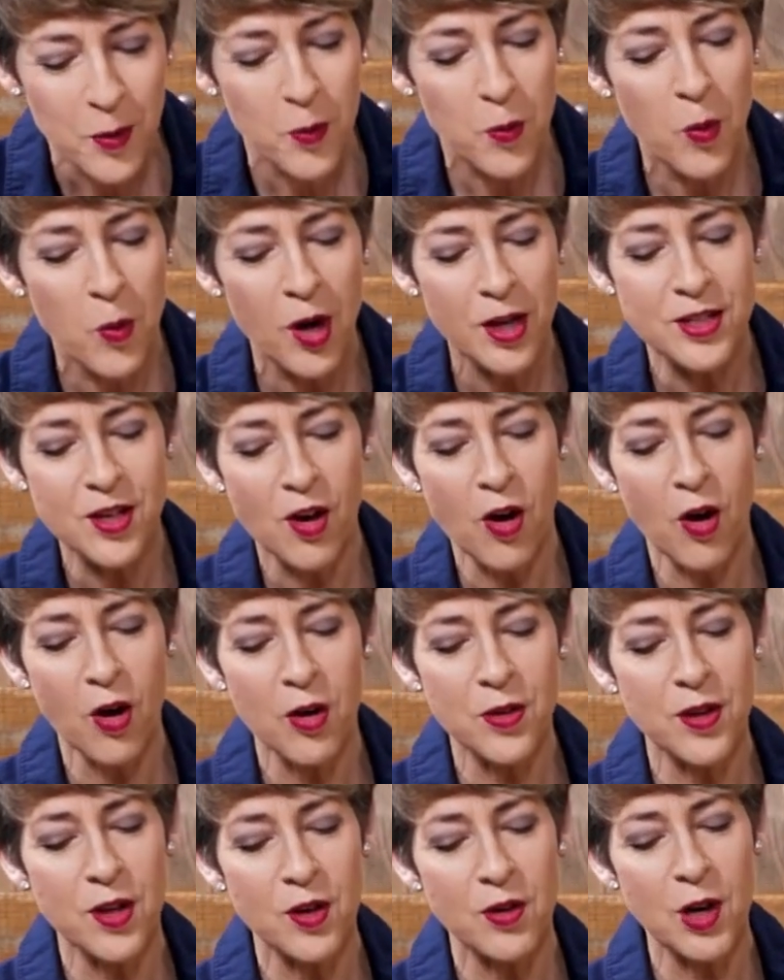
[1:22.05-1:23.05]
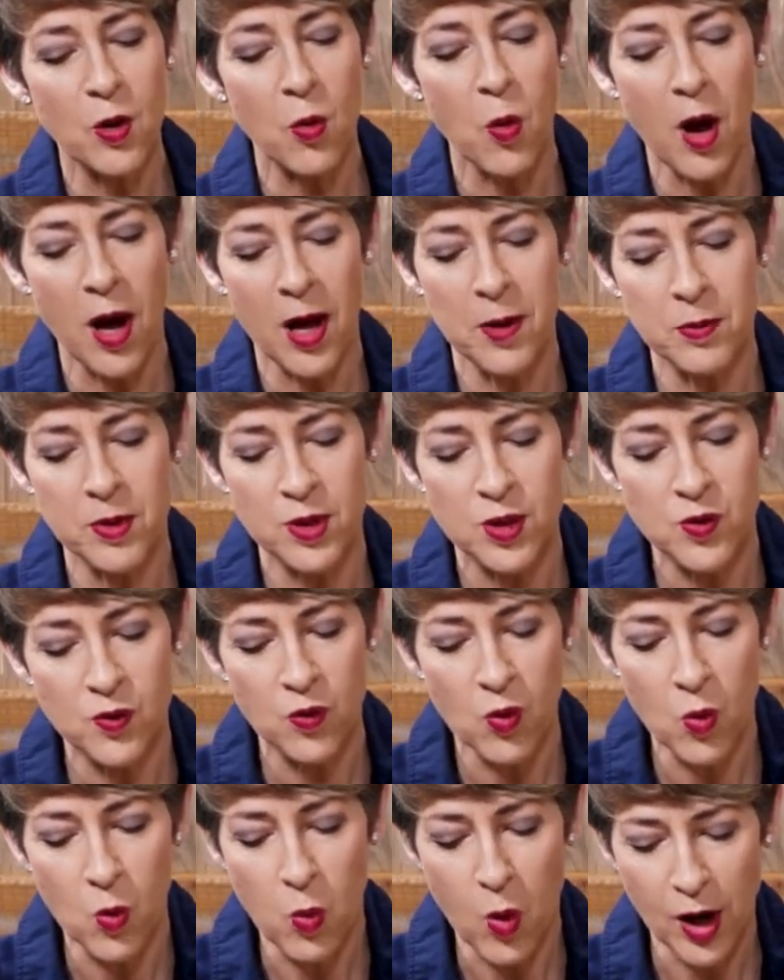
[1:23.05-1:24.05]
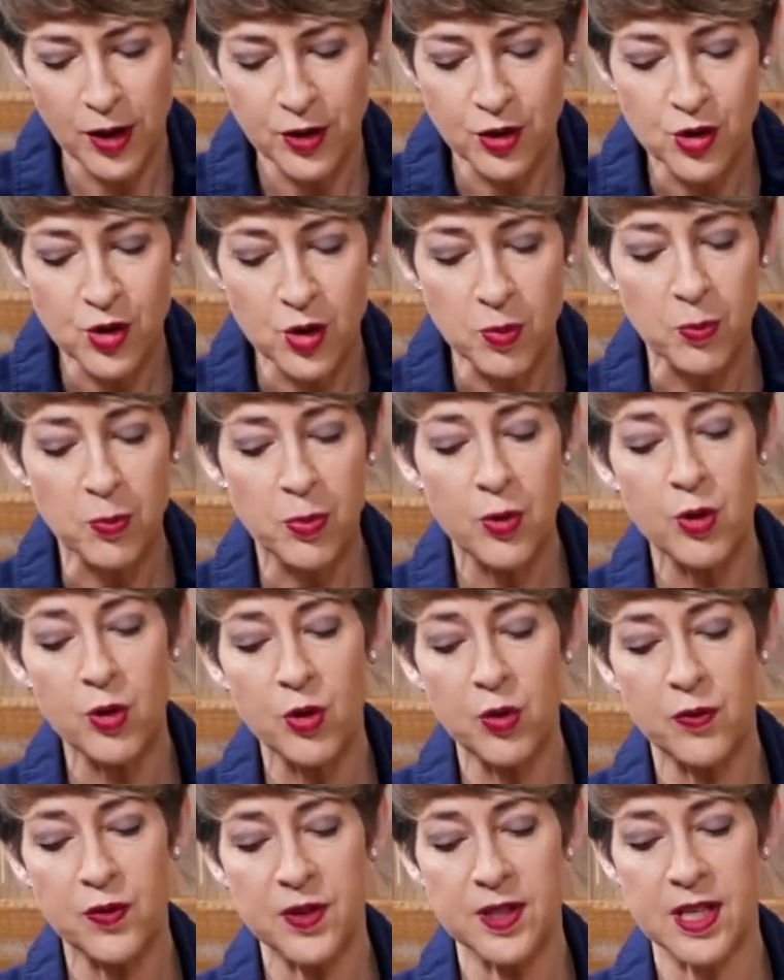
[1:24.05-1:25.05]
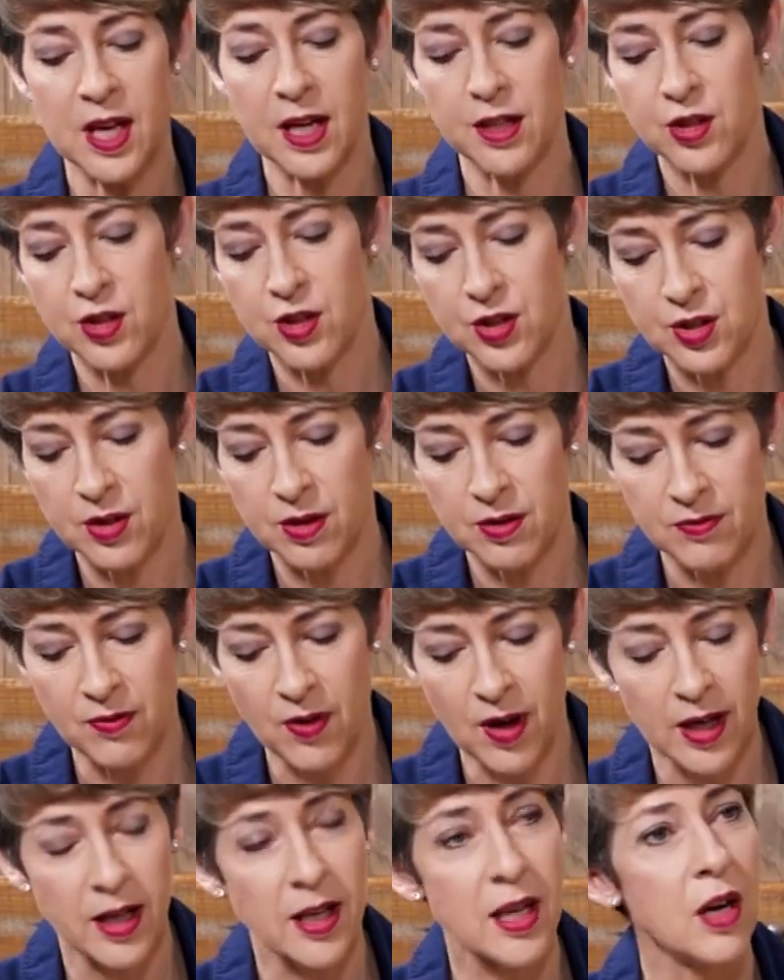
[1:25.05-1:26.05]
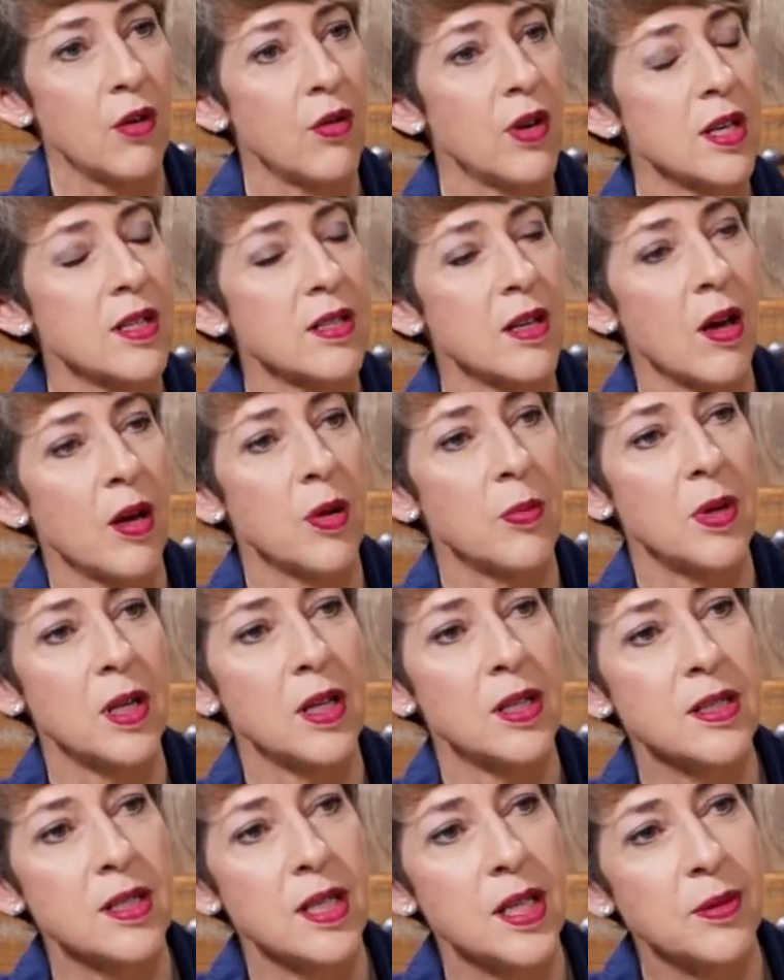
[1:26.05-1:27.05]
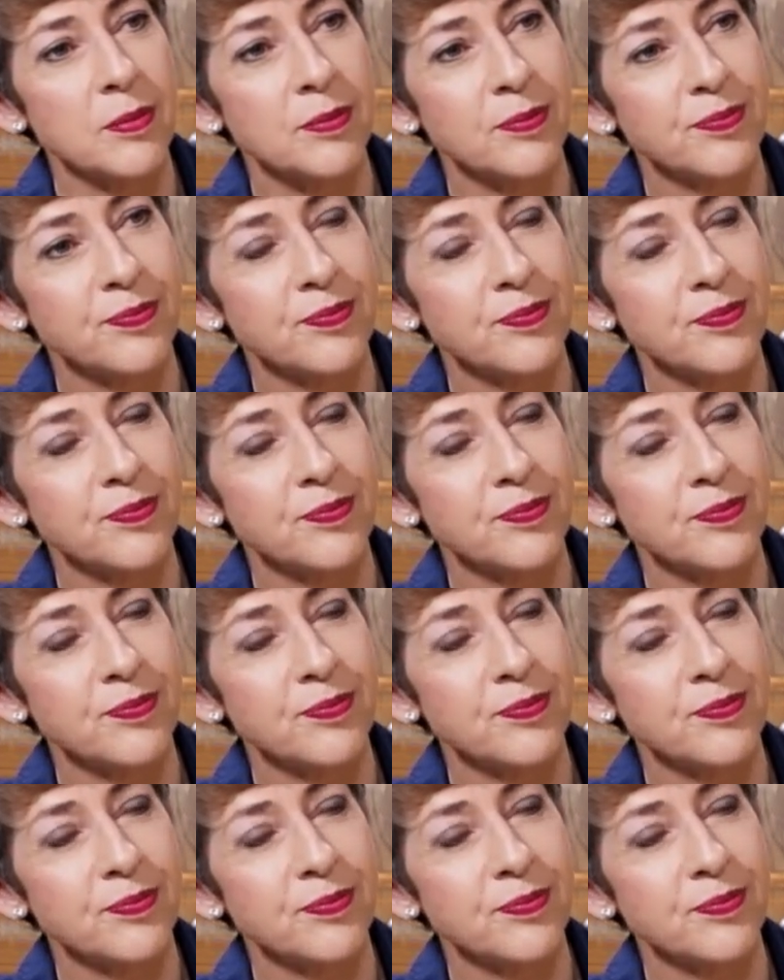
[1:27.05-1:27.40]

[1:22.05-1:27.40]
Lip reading: What are the requirements for one to prove such vicarious liability?